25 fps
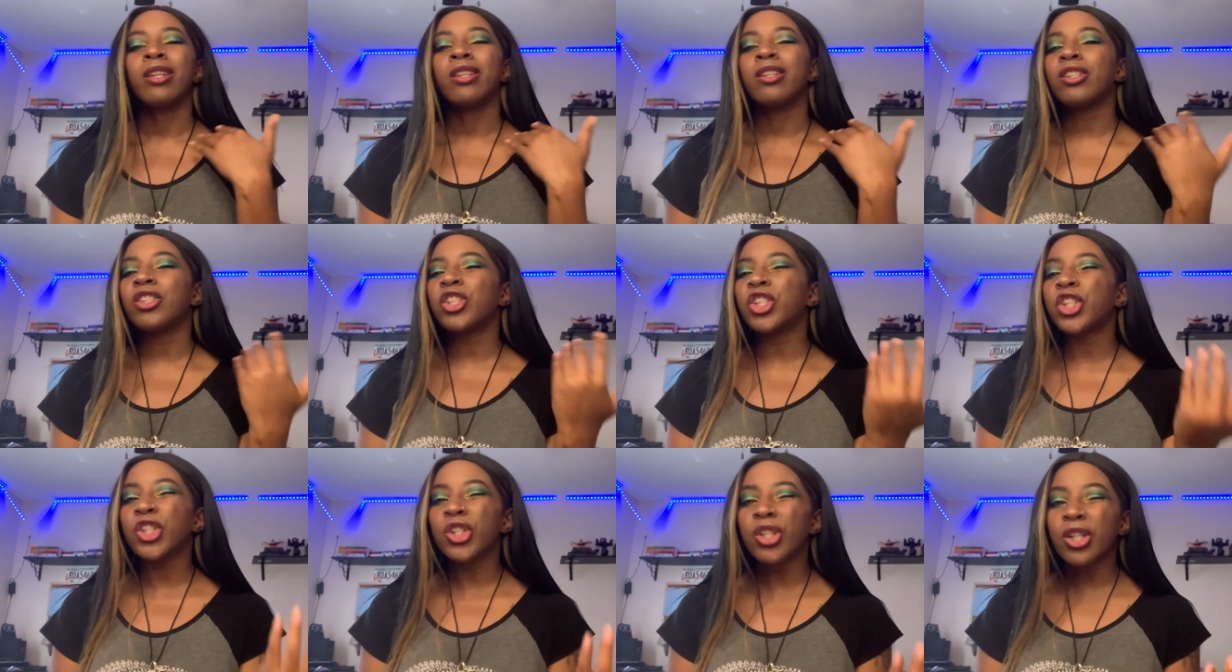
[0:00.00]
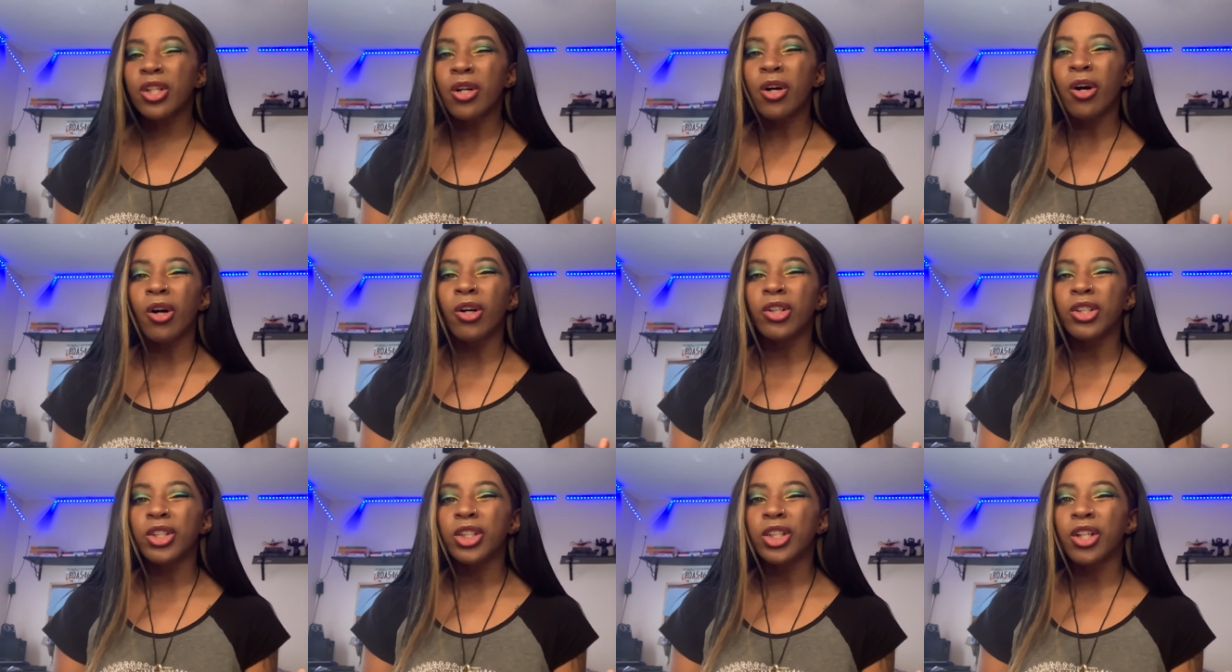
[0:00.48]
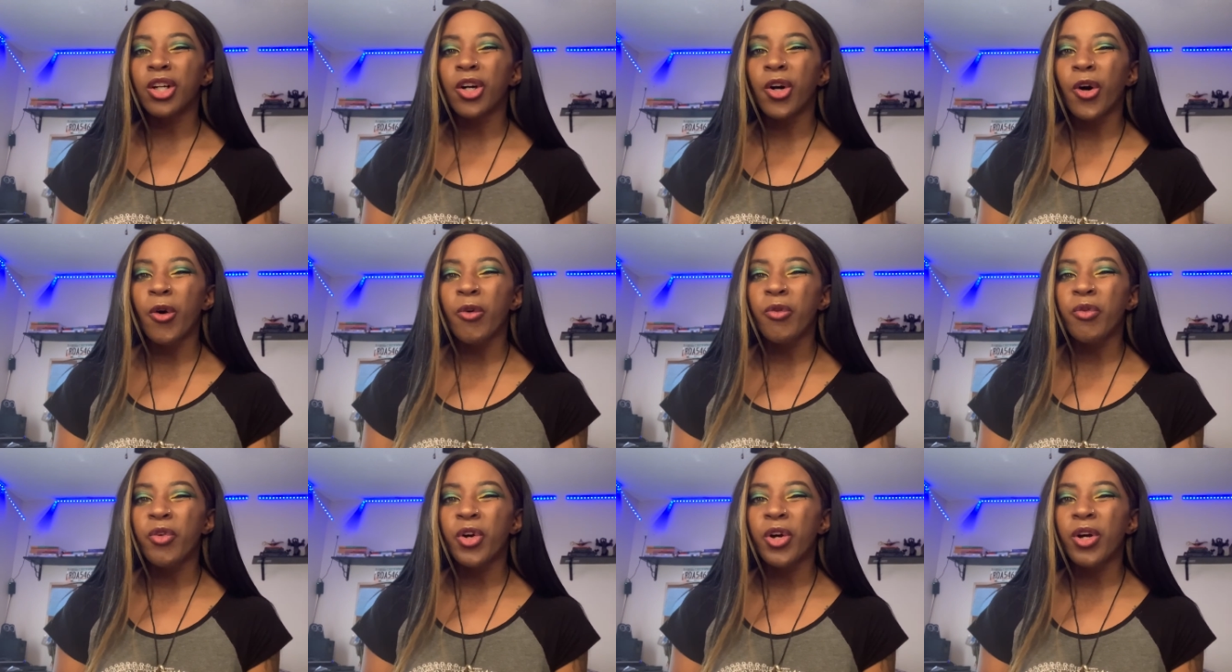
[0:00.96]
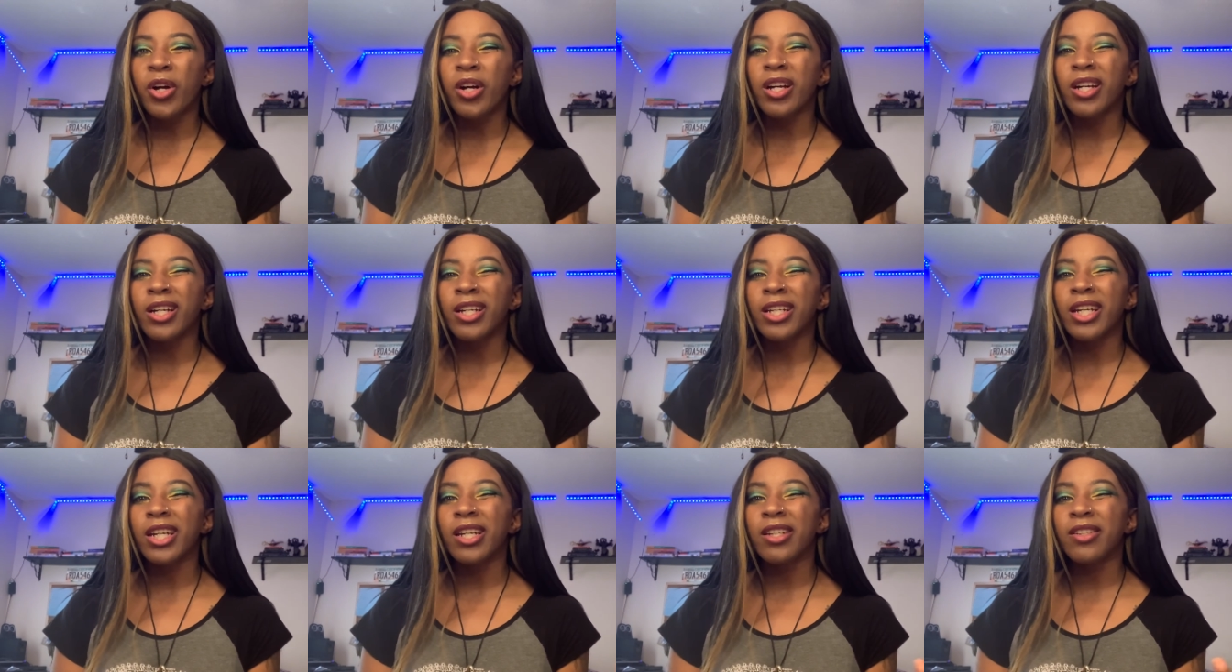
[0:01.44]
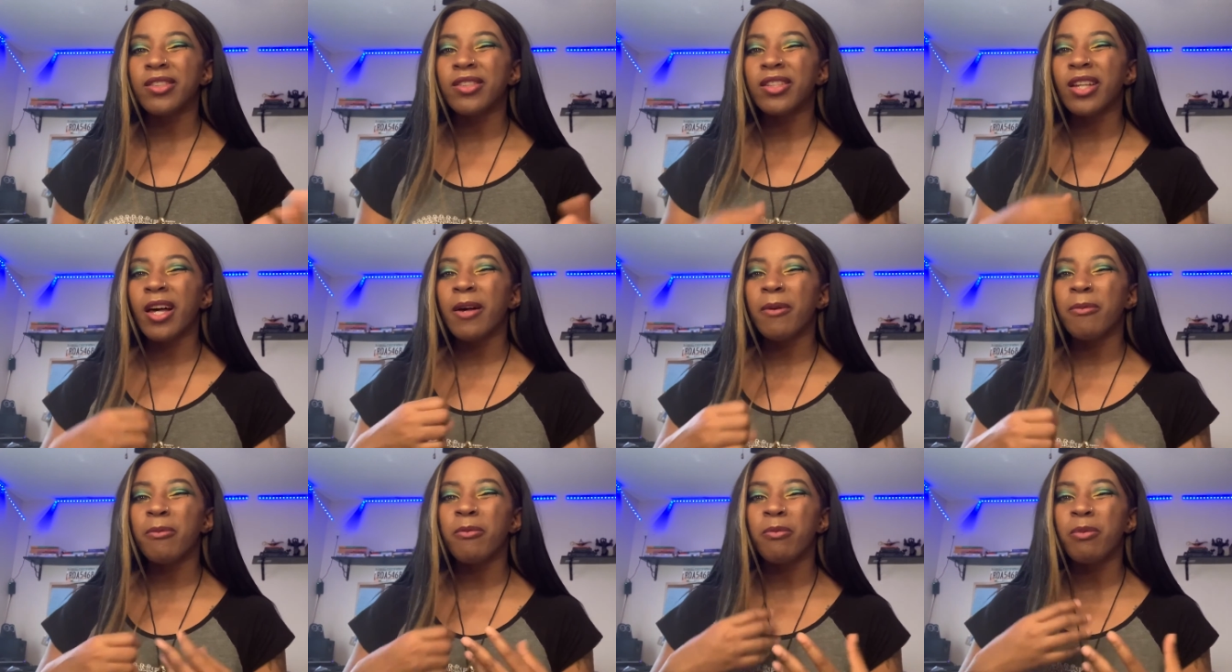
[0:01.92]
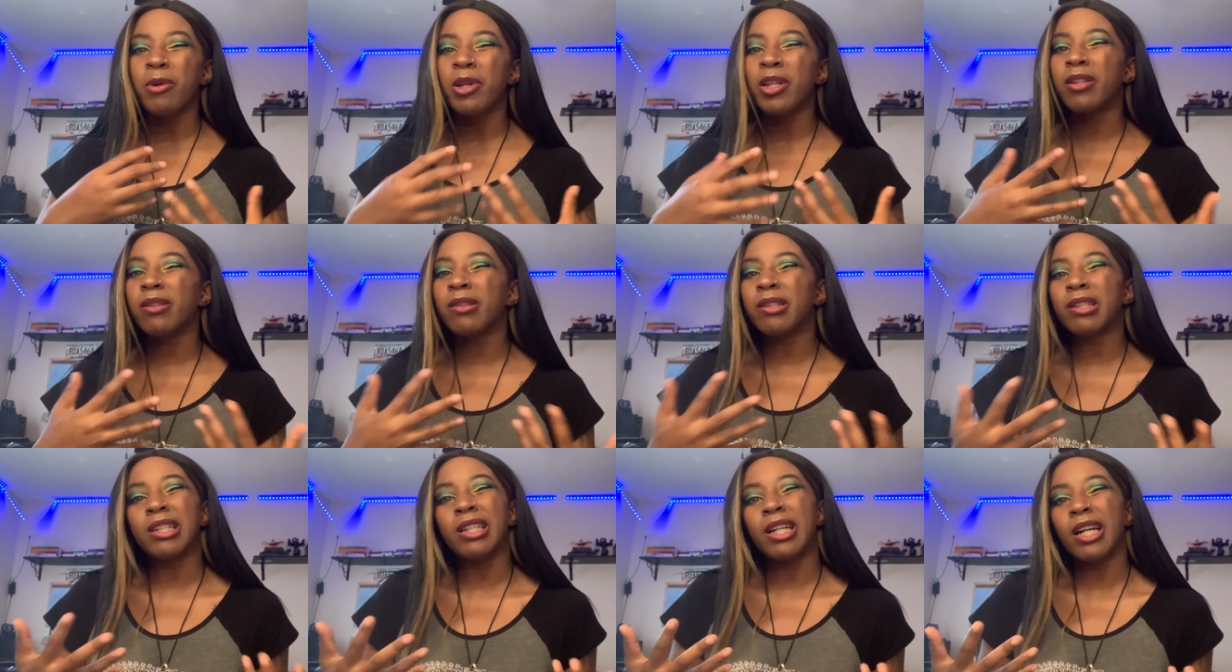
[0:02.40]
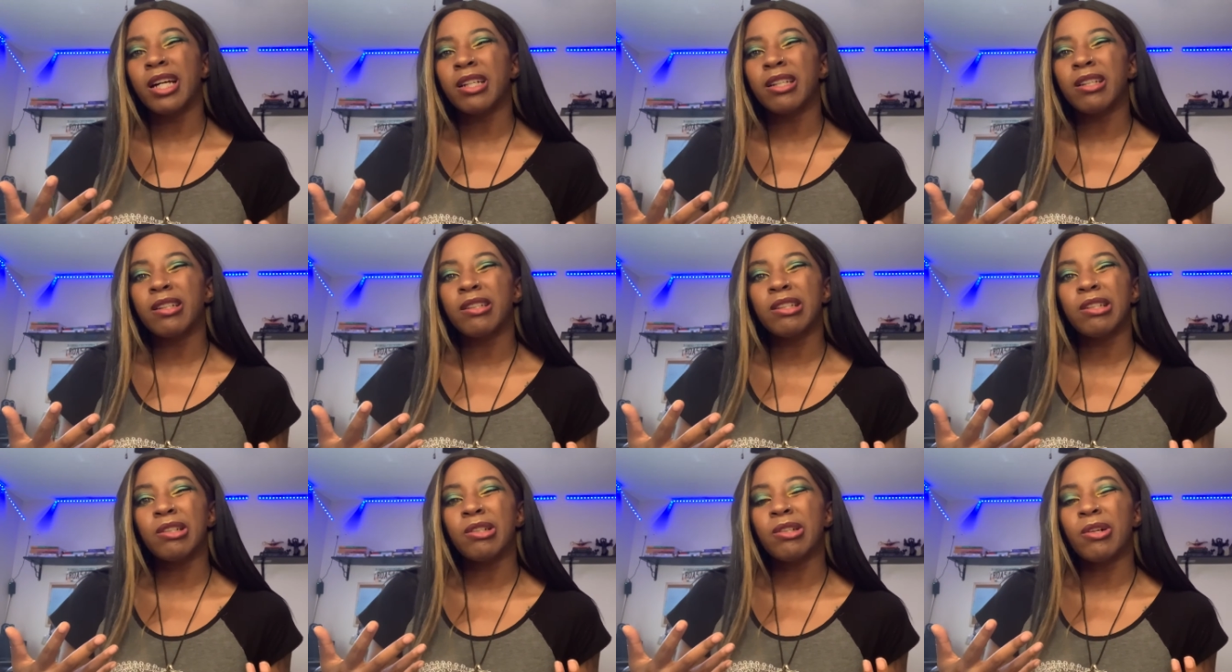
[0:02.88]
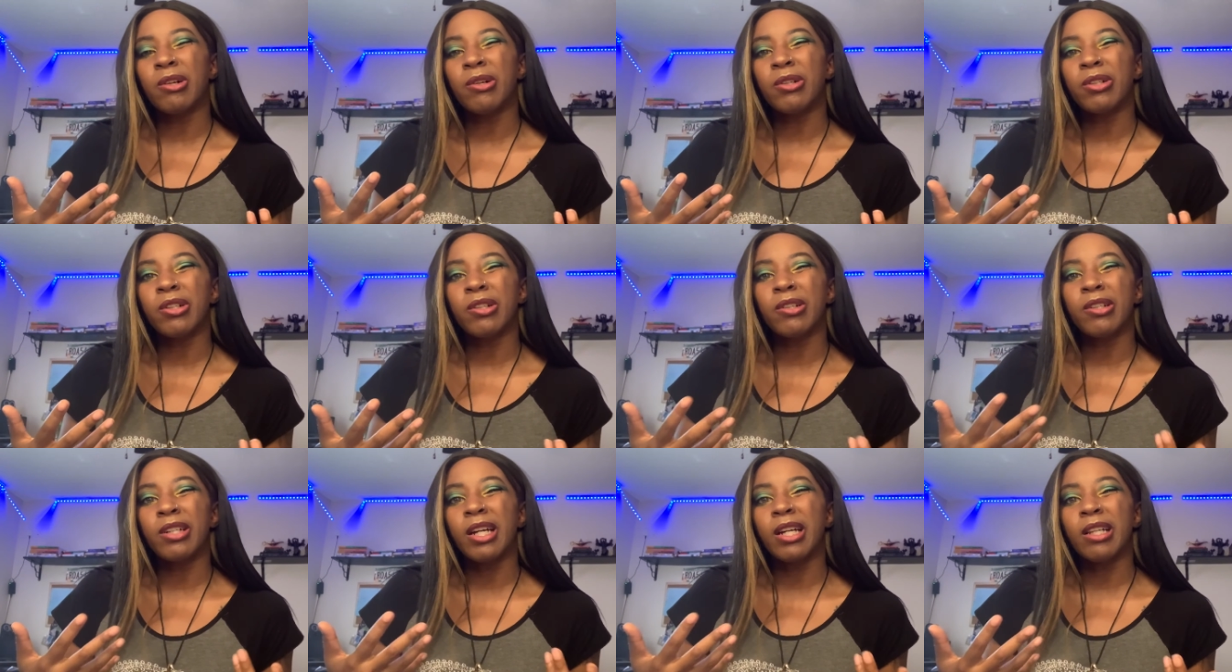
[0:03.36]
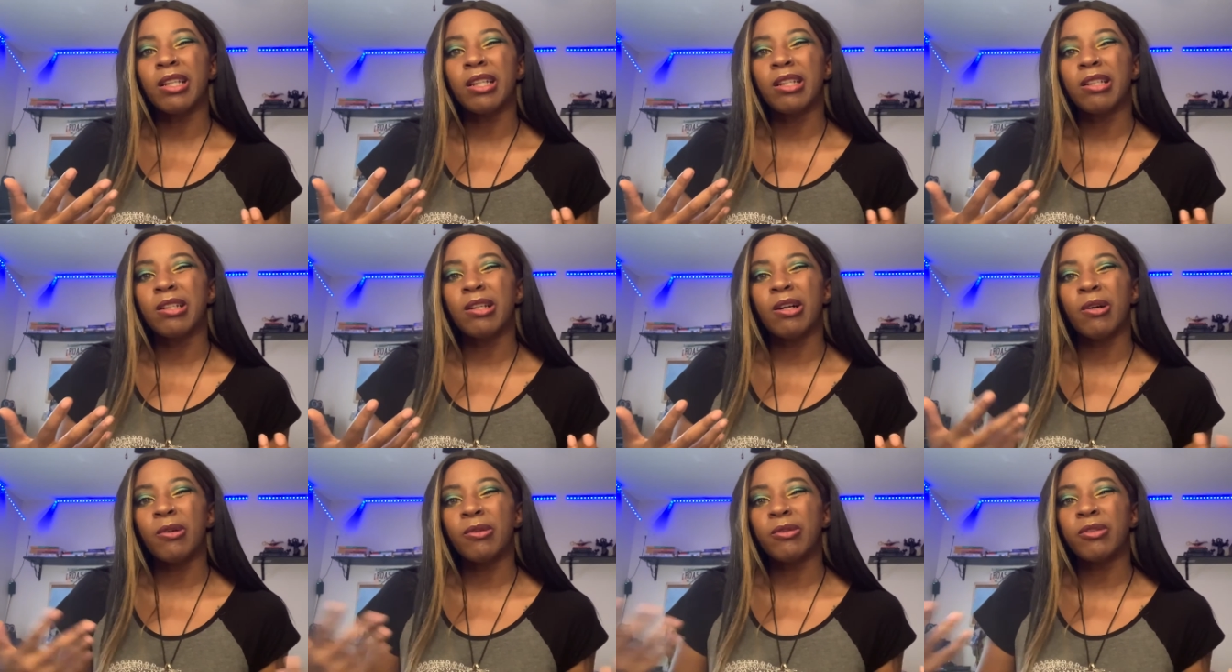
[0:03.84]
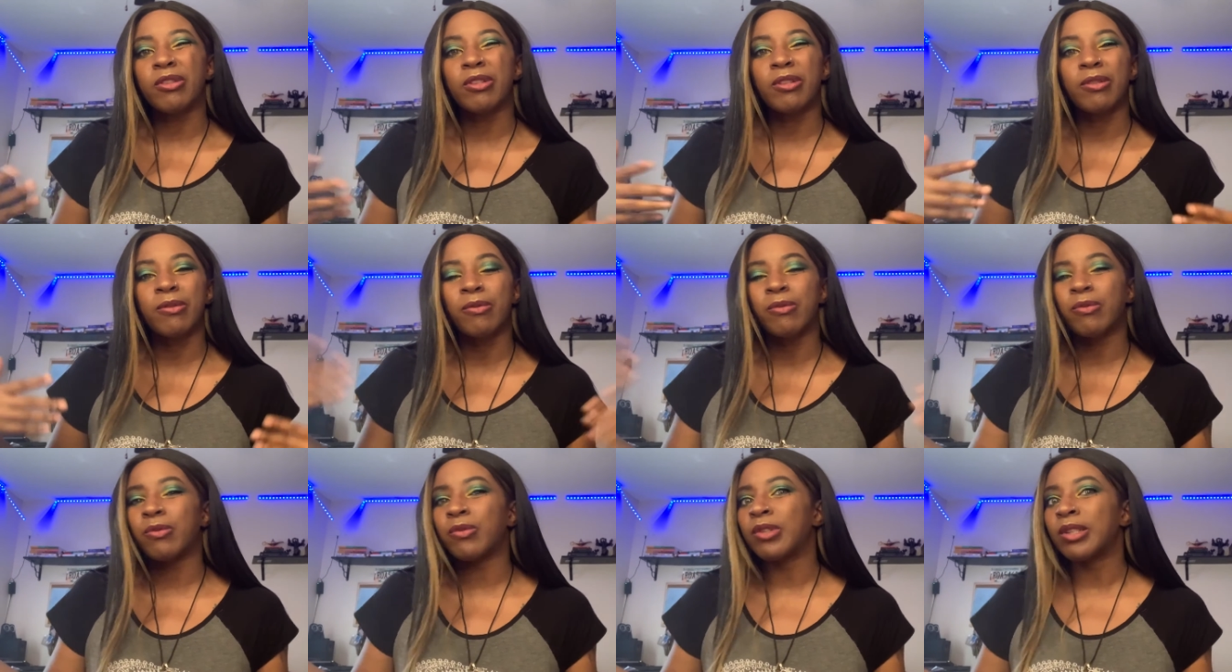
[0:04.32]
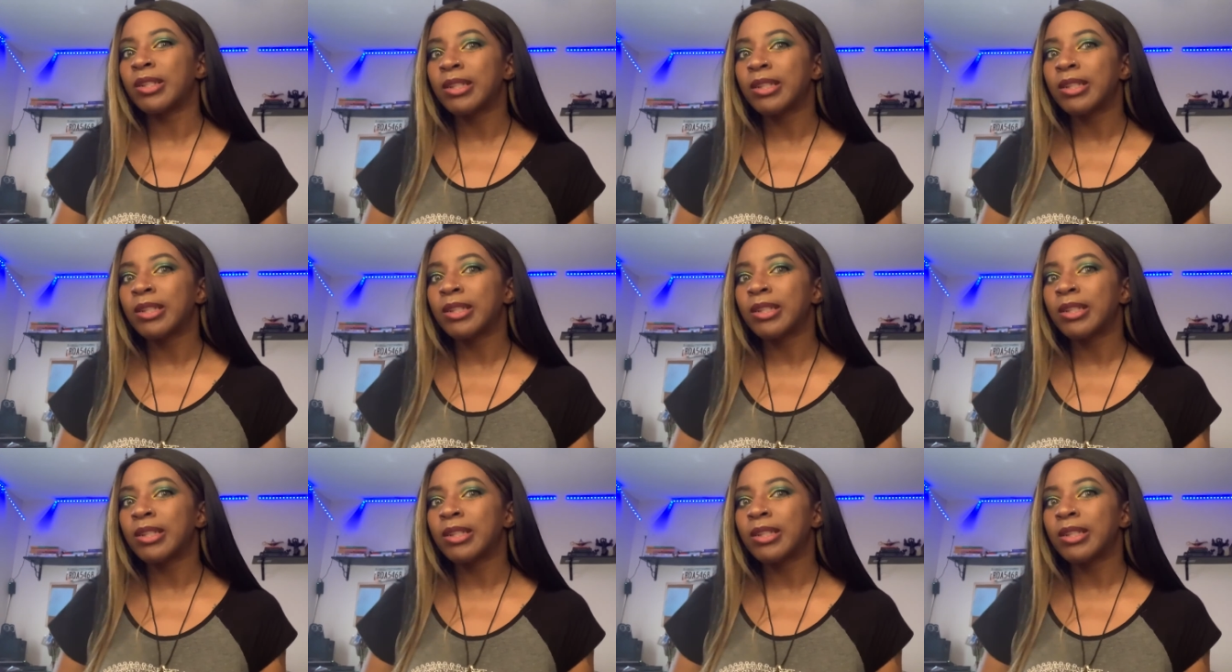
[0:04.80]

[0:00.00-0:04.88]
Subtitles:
this should hold you over in case I've been kind of, you know, your daily dose of